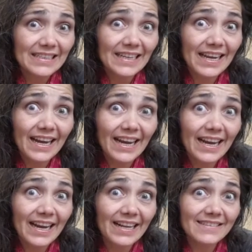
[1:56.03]

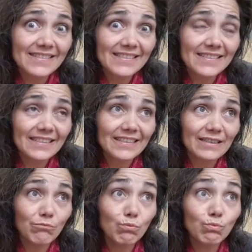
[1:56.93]
dance,
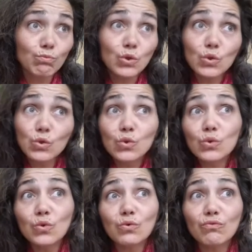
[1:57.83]

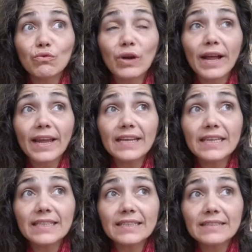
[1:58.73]
move,
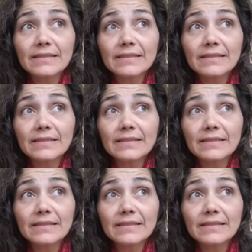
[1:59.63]
right?